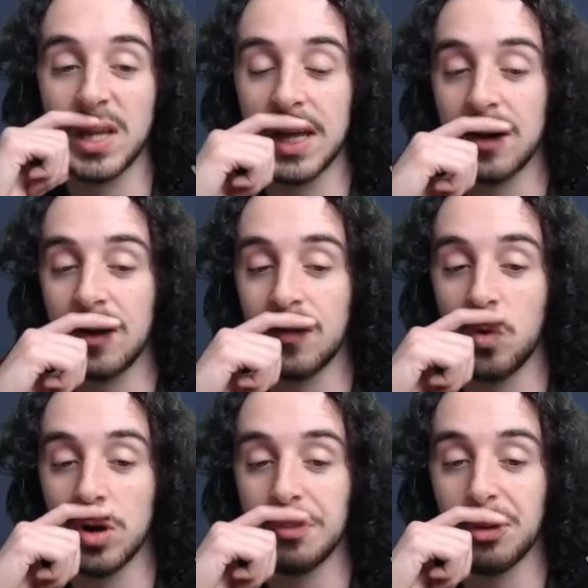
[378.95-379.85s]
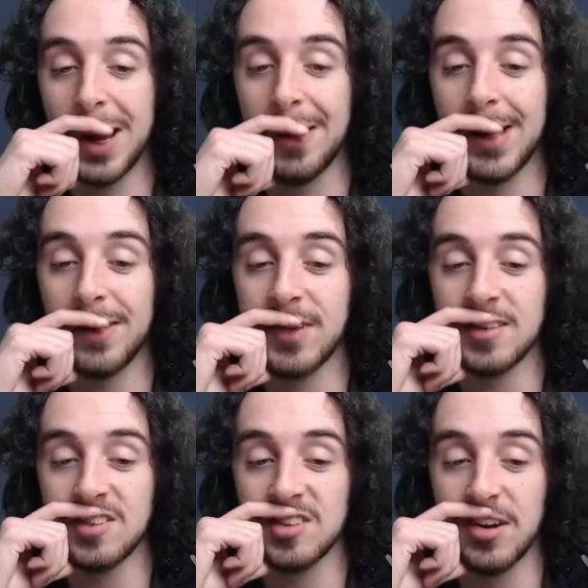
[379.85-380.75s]
liter of water per hour if
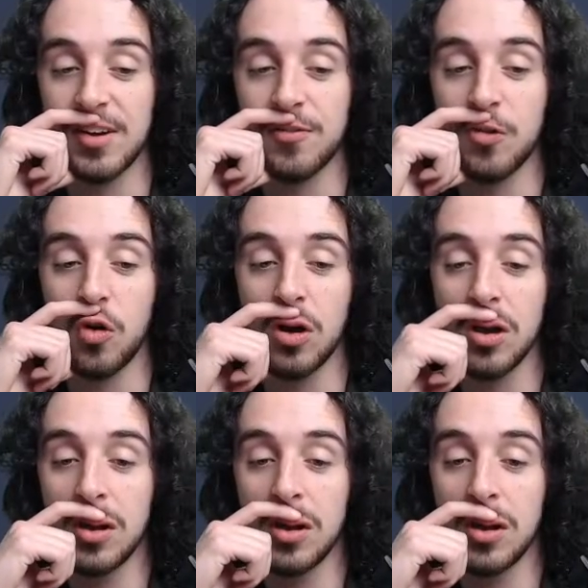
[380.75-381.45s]
necessary for